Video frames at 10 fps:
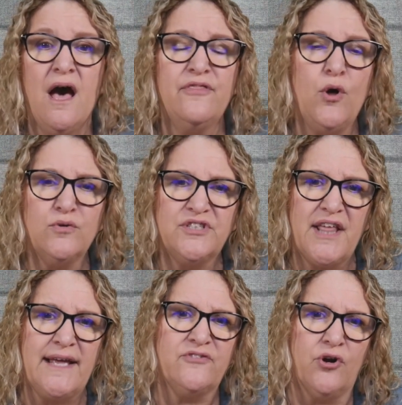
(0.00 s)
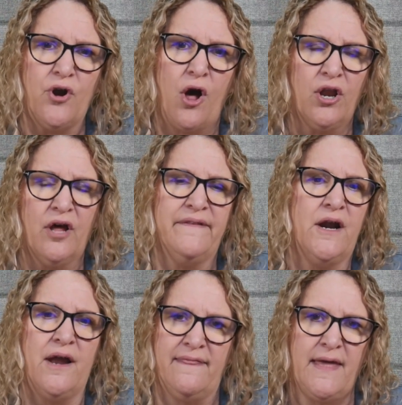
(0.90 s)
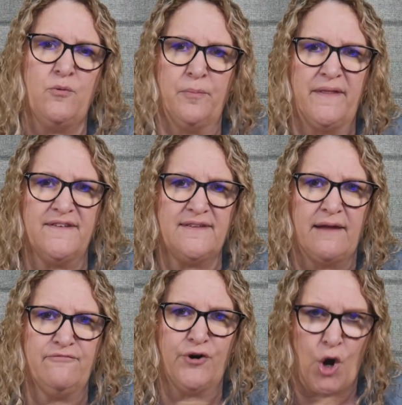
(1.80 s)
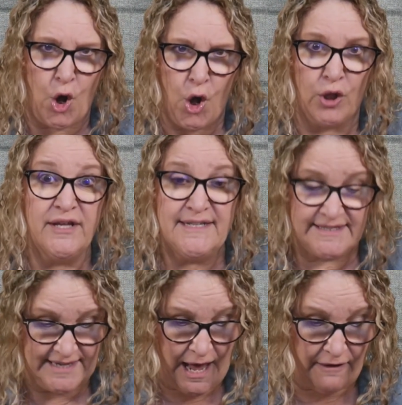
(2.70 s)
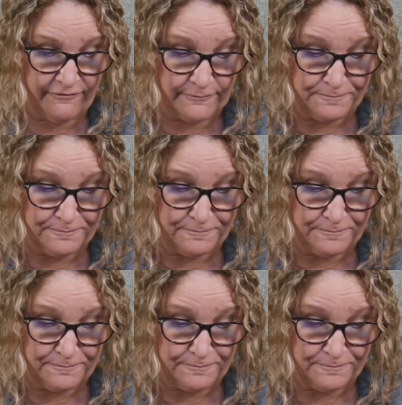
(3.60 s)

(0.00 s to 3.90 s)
Those things are all on there, and they will be the same for all staff.